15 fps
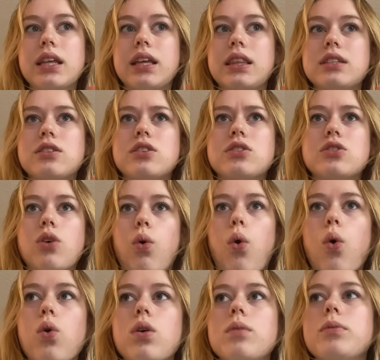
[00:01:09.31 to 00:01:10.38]
Like, this is so
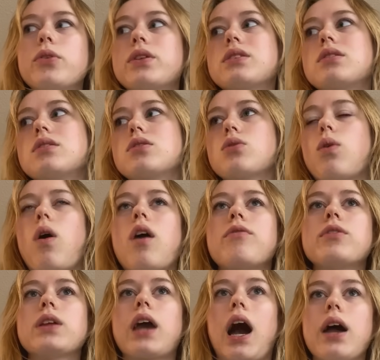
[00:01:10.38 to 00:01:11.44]
horrible. This is so
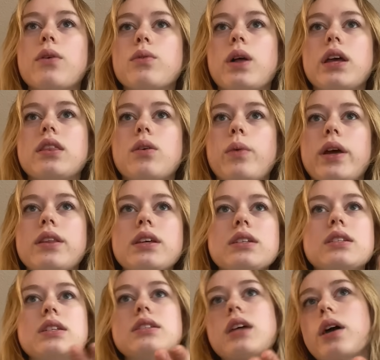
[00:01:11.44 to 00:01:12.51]
awful. Like, I don't like the way
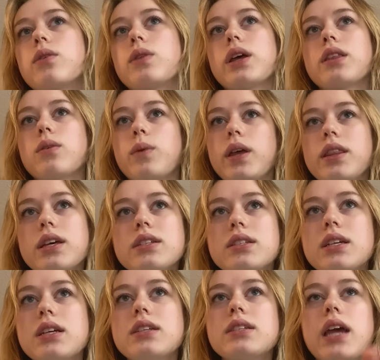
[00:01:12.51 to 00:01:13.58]
this is. I don't like the way this
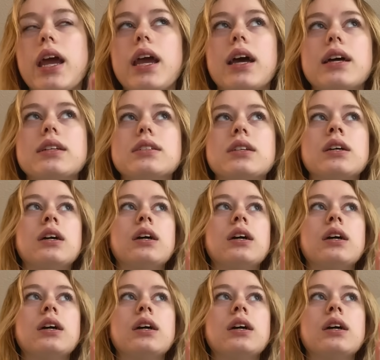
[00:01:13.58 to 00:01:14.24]
is. And